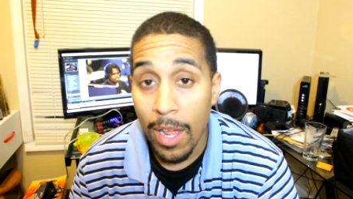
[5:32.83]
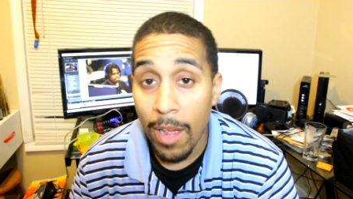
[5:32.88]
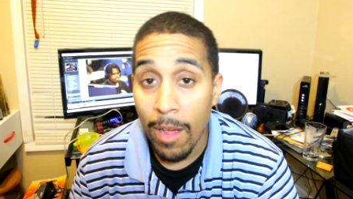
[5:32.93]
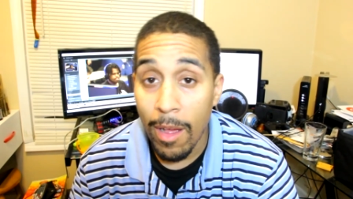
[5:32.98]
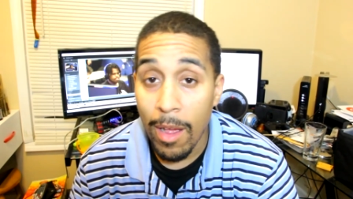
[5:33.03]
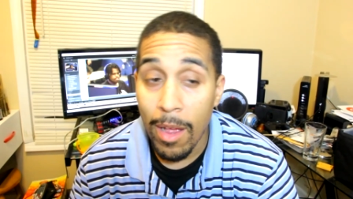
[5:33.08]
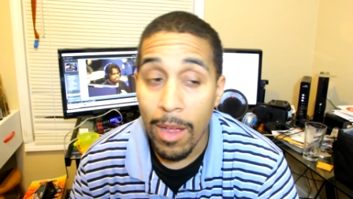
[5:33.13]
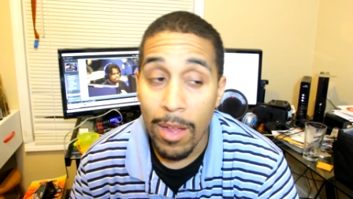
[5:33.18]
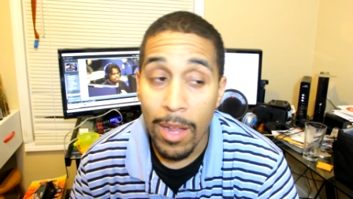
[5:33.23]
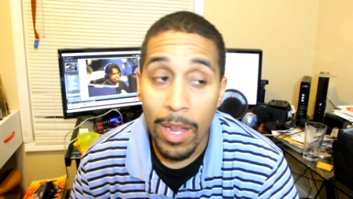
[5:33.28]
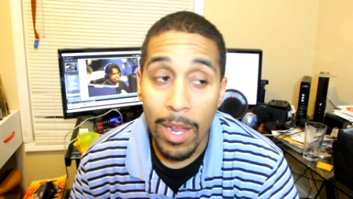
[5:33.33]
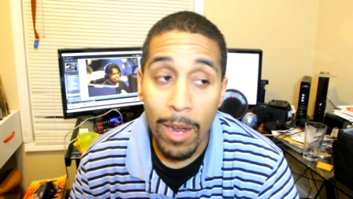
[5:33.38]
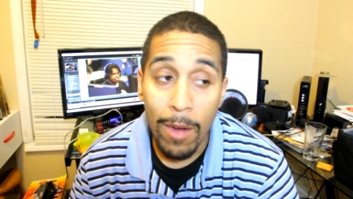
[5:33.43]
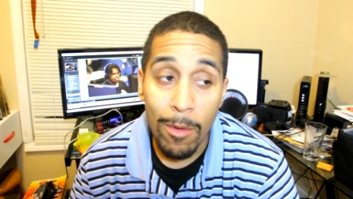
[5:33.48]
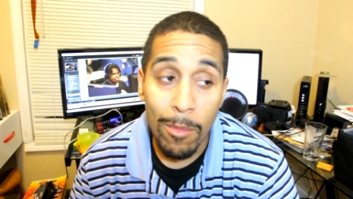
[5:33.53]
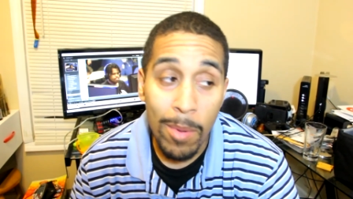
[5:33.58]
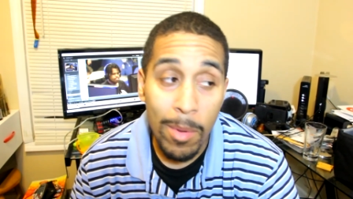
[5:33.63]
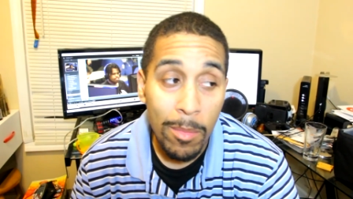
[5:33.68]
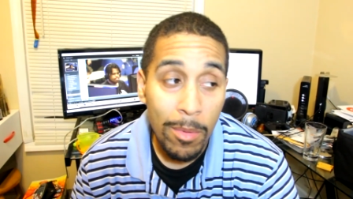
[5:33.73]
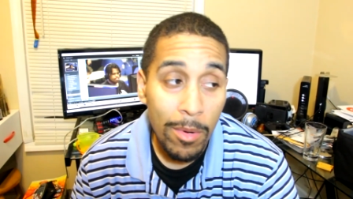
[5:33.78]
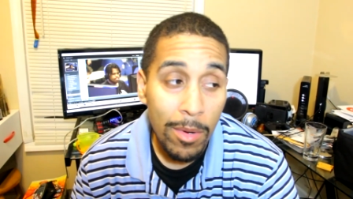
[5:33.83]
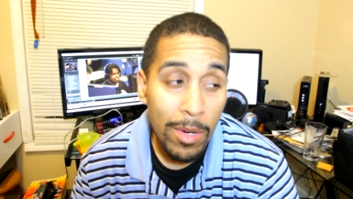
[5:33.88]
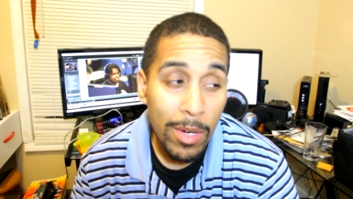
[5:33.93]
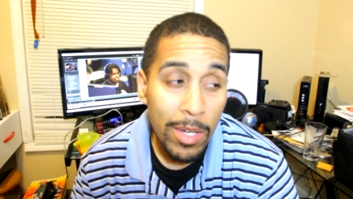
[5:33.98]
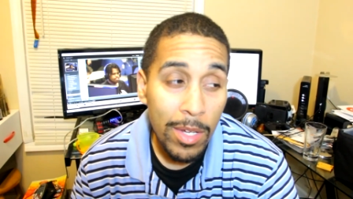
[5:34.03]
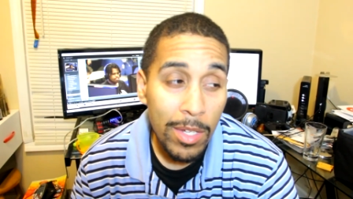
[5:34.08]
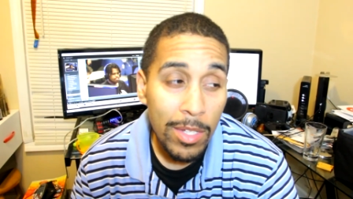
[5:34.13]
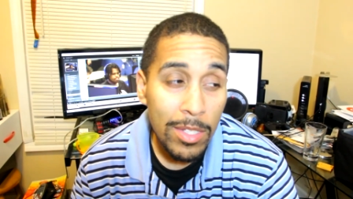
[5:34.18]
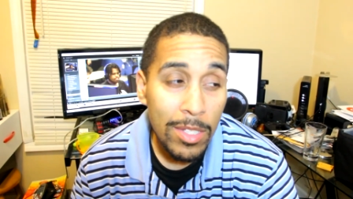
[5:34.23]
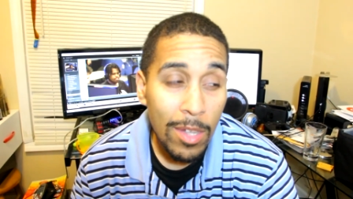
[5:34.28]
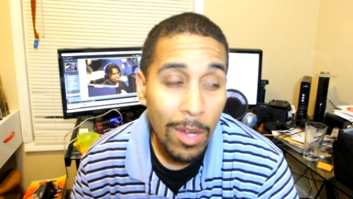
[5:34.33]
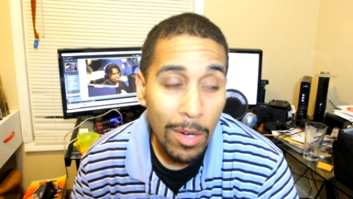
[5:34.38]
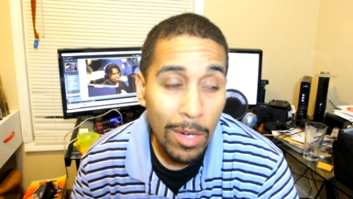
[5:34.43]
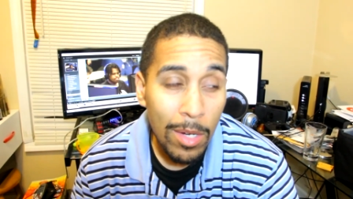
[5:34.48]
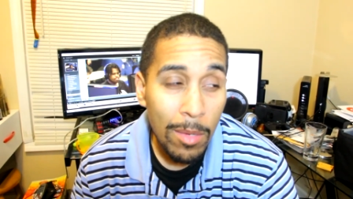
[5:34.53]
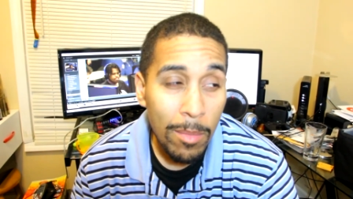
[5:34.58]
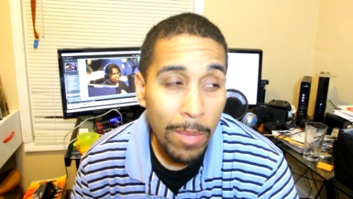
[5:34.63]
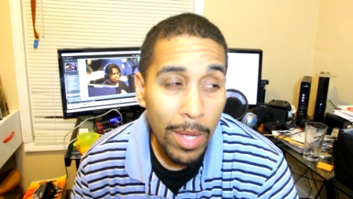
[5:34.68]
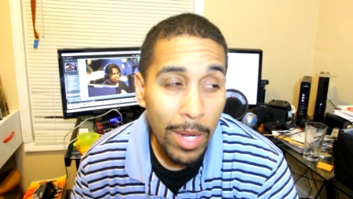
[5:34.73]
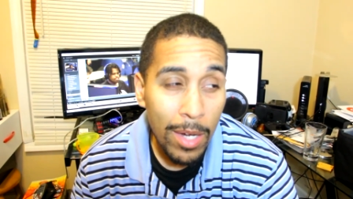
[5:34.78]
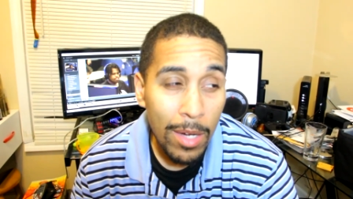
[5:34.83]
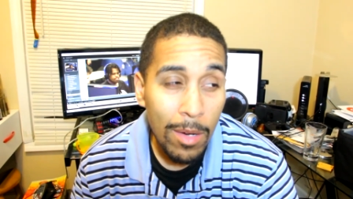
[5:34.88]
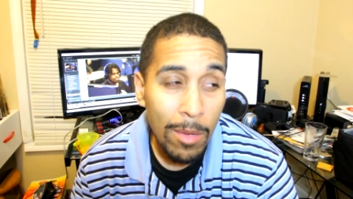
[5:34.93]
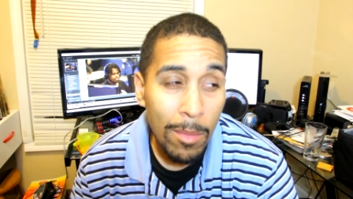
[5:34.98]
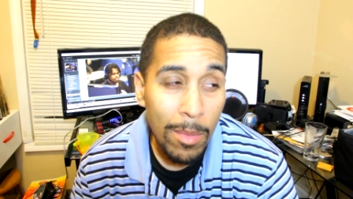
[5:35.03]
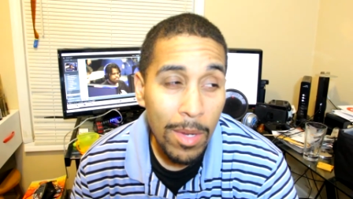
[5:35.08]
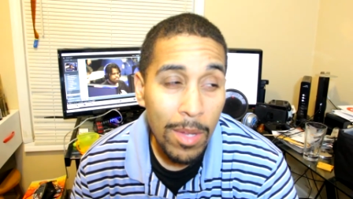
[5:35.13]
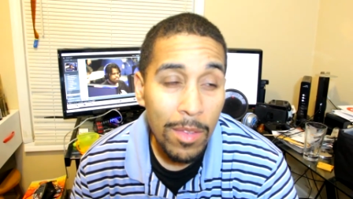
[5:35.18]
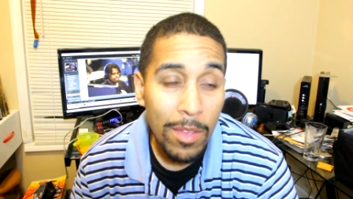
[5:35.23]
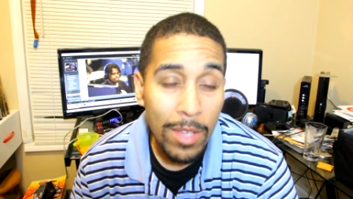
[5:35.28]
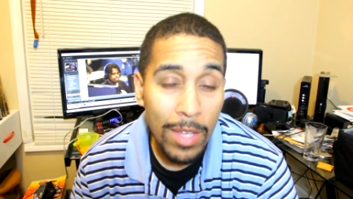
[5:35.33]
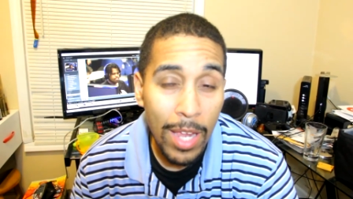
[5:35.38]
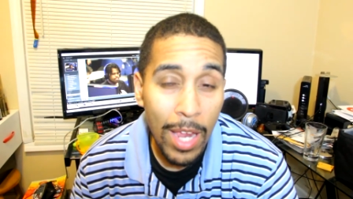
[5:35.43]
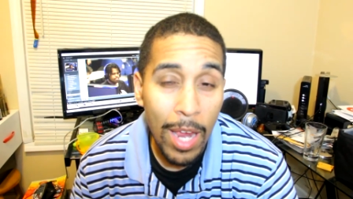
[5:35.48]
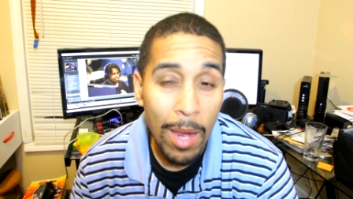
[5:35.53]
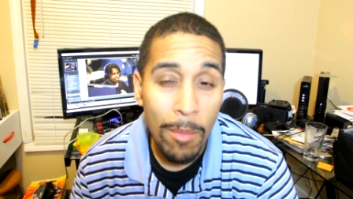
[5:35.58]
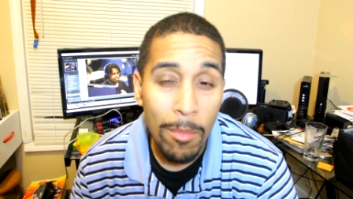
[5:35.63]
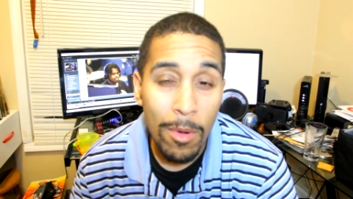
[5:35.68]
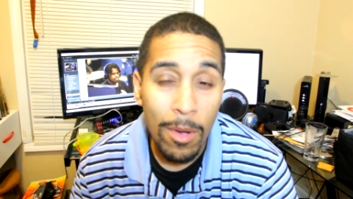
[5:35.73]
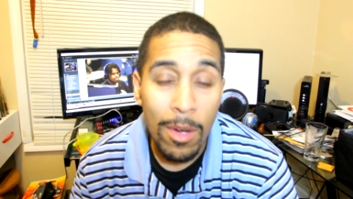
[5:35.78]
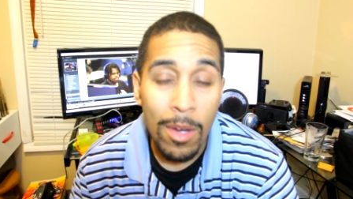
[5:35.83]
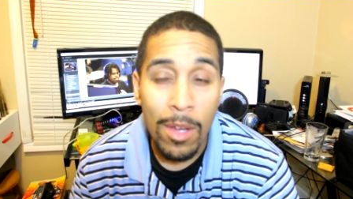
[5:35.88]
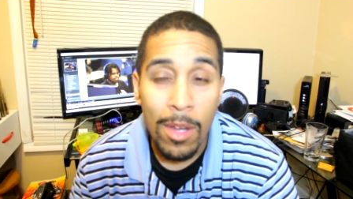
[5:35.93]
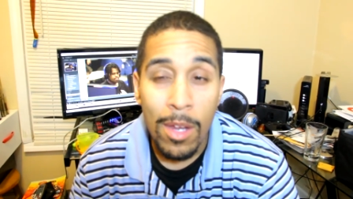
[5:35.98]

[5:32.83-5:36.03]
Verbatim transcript: I remember talking about it on my other camera,